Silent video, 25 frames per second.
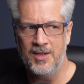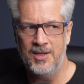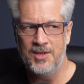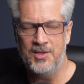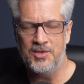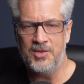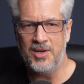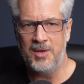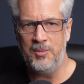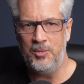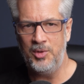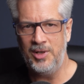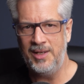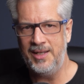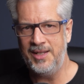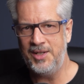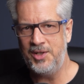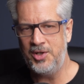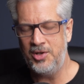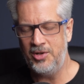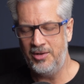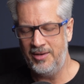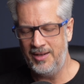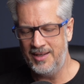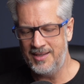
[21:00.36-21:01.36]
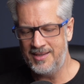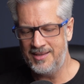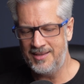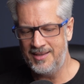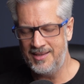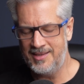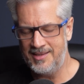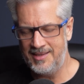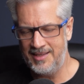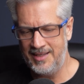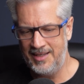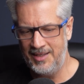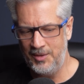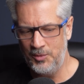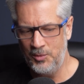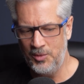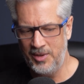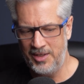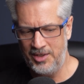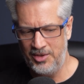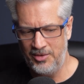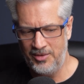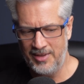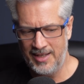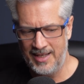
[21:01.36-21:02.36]
So I'm really curious to see
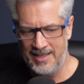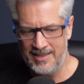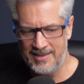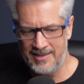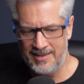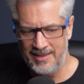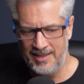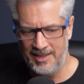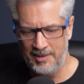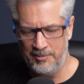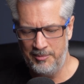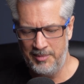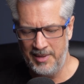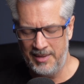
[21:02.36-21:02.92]
what you guys think.